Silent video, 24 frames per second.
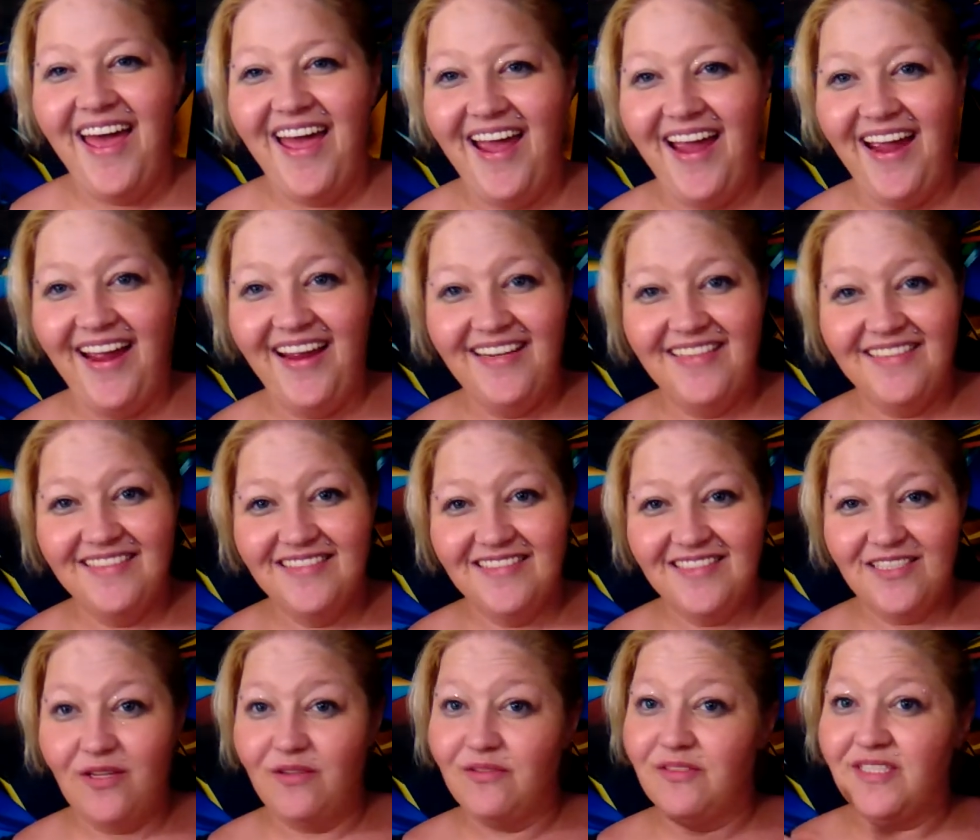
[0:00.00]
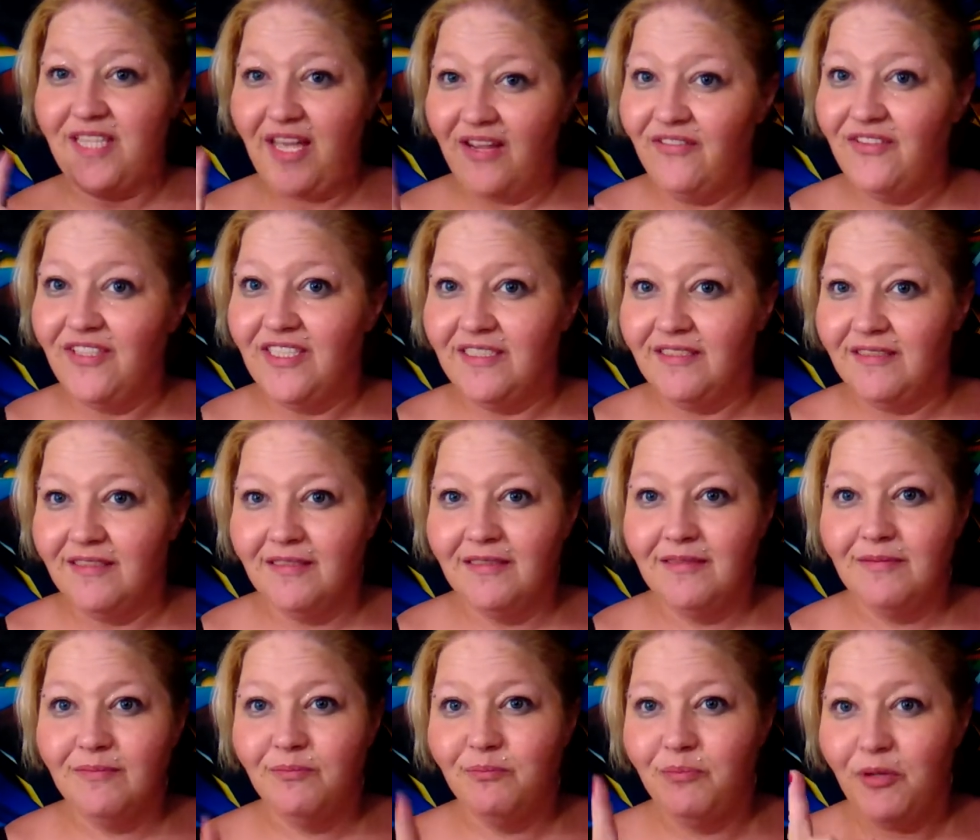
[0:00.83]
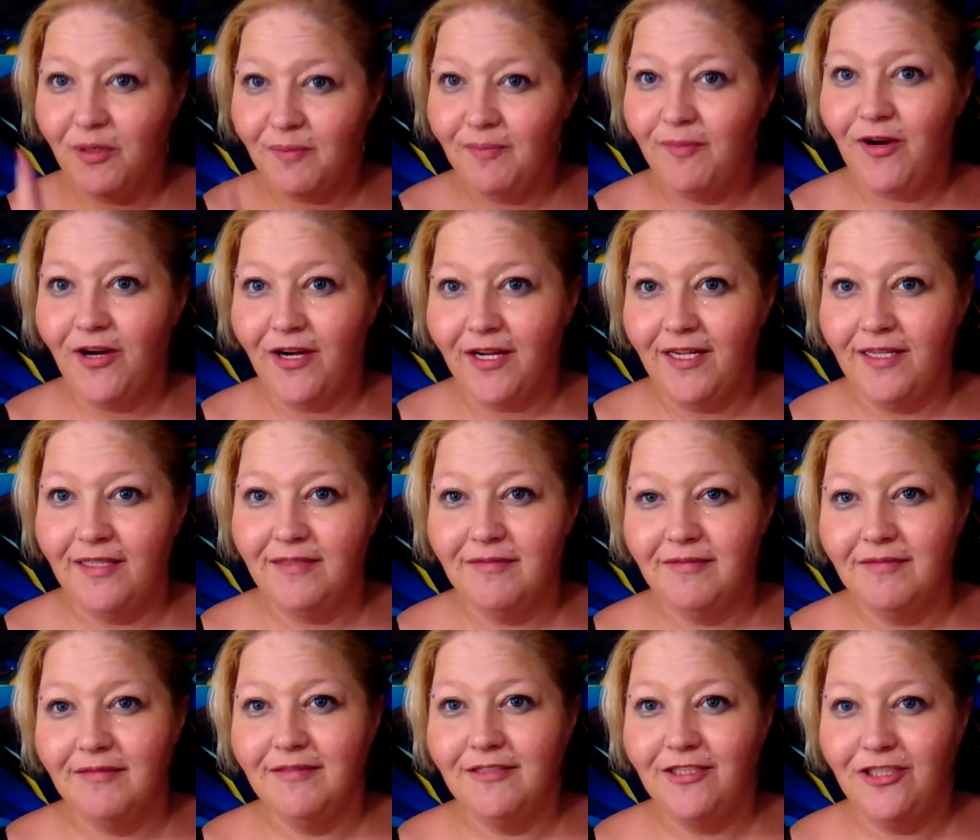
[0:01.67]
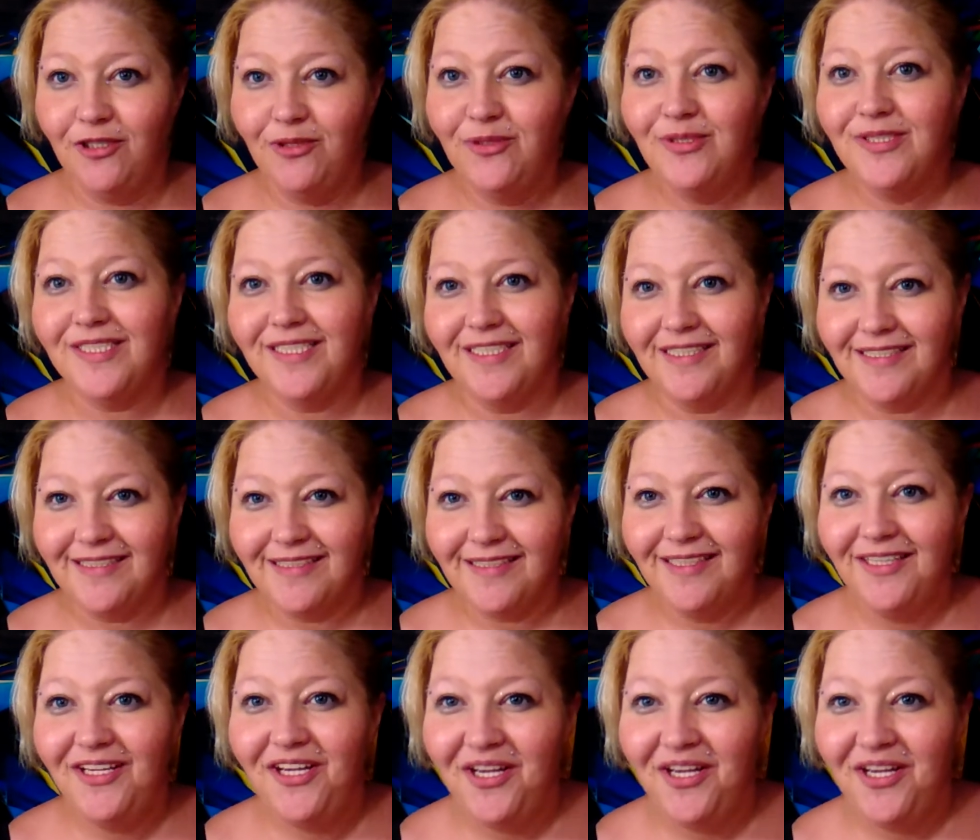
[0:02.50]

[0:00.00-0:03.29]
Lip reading: And so save it, bookmark it, use it.